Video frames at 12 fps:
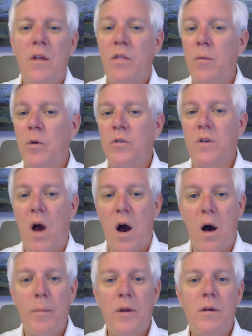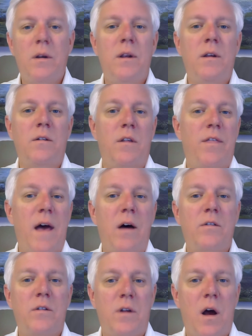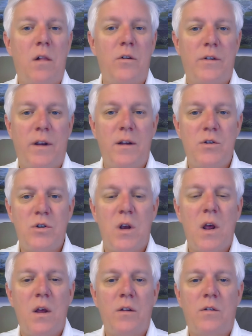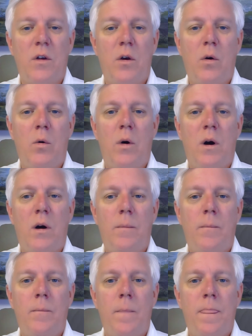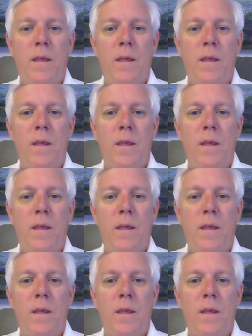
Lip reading: The most common is $1,000 each. So